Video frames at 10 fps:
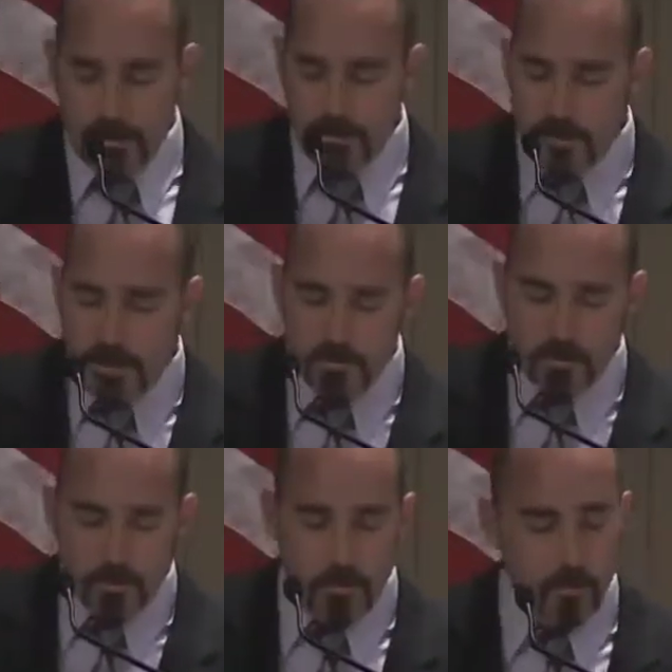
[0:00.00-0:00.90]
So that's
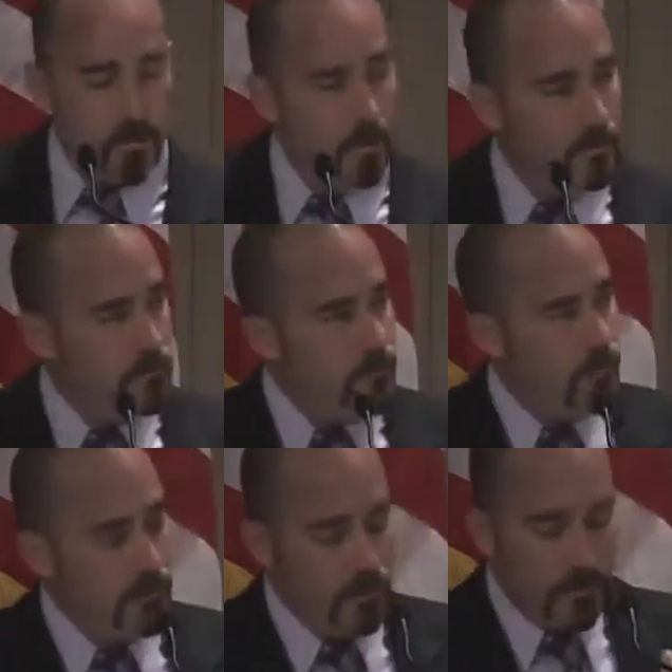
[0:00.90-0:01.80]
what we propose
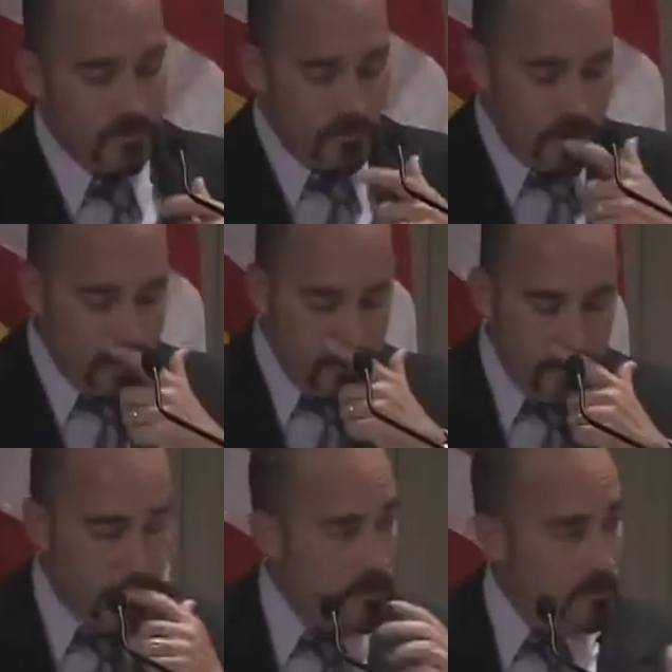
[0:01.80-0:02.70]
for a new
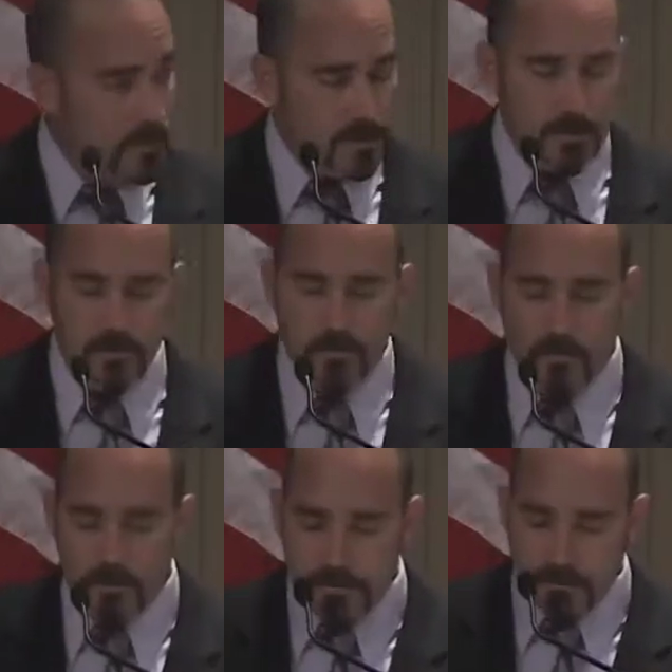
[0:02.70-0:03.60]
restoration, the definition of a new
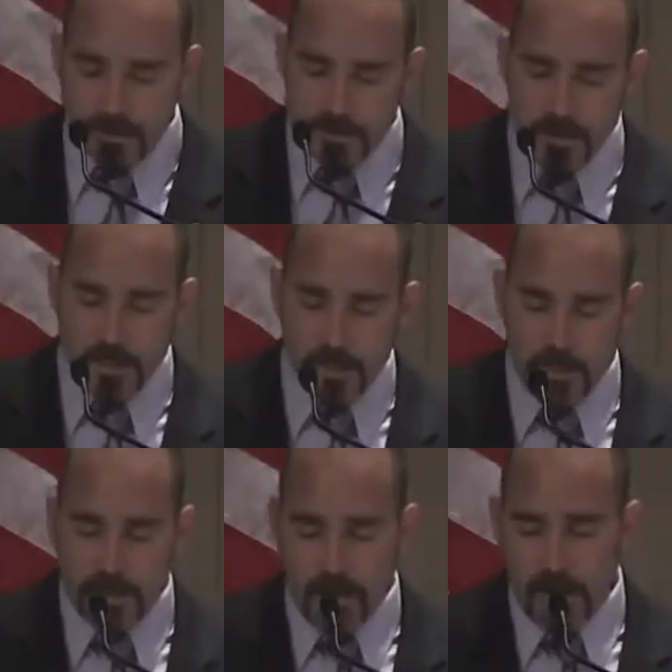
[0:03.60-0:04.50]
restoration end
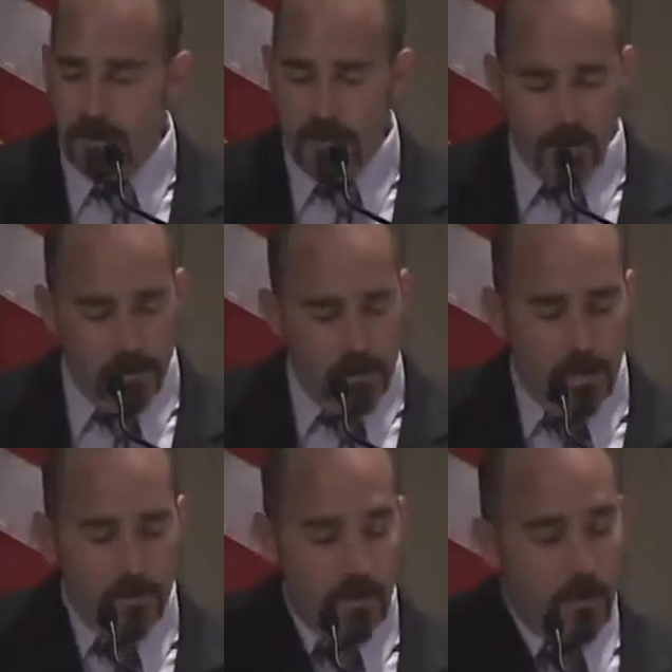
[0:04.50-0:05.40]
date.
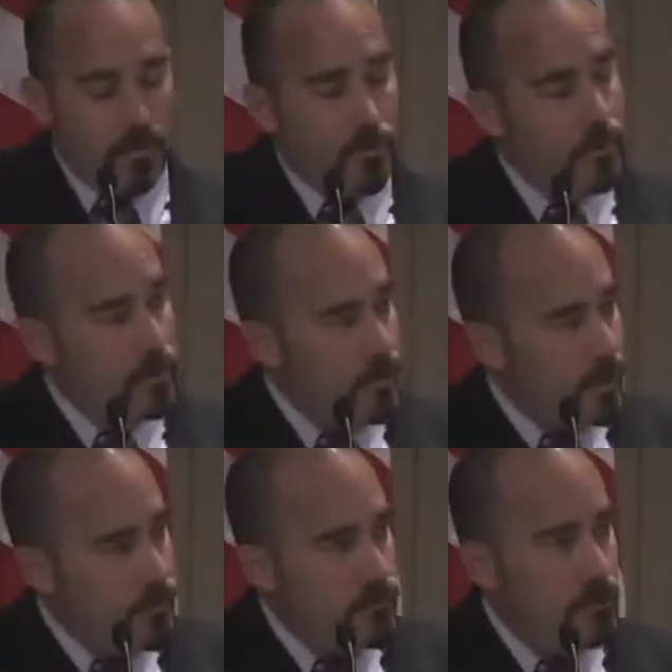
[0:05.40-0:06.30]
And the number that we
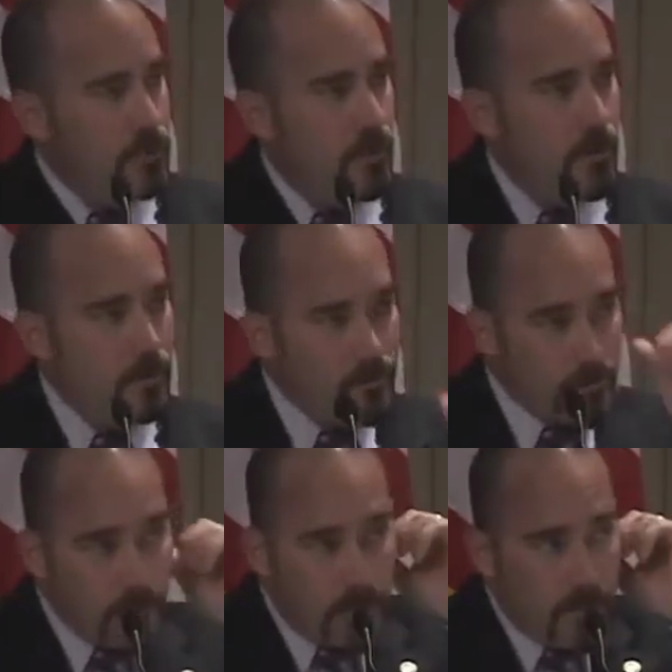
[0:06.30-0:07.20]
propose to you all
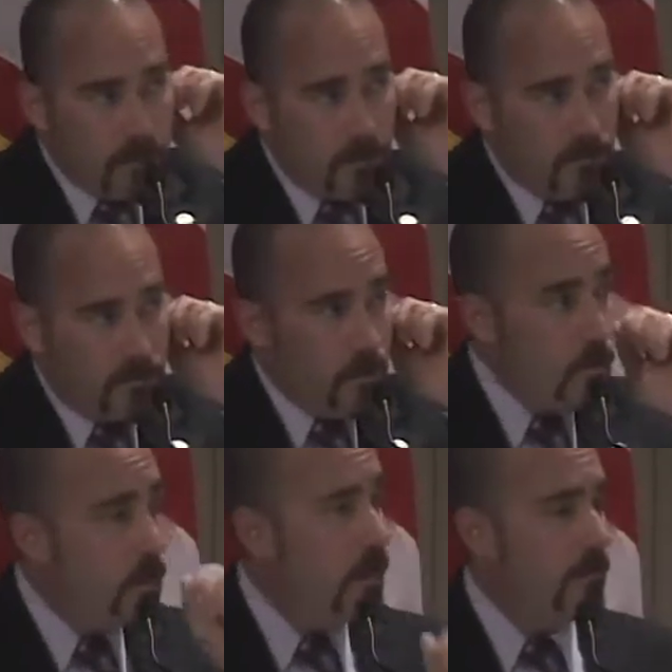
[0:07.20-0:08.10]
is
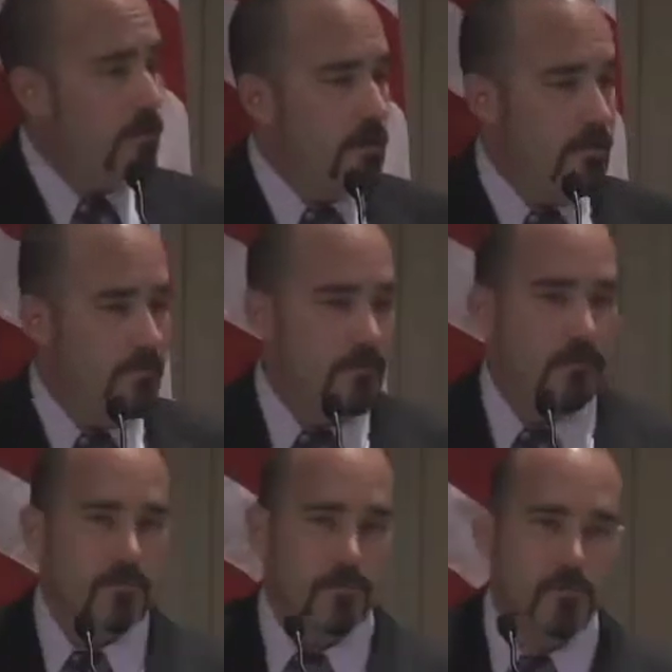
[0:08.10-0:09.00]
no later than
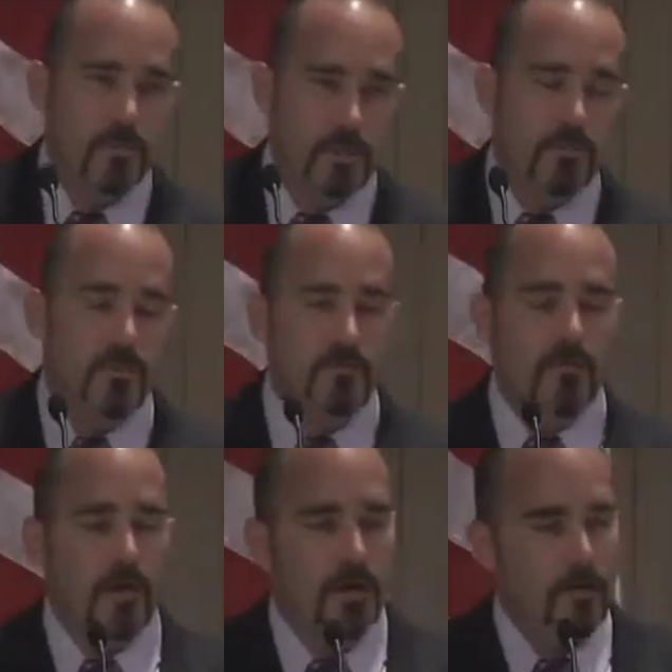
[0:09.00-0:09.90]

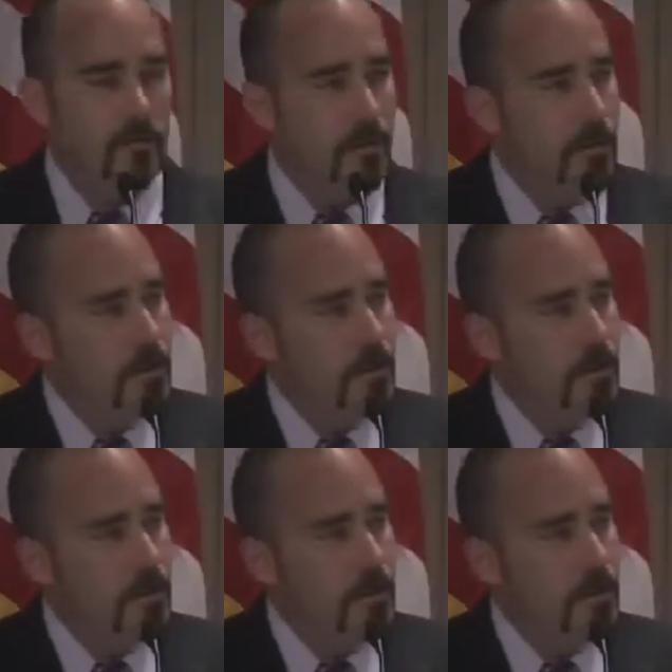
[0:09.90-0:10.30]
2025.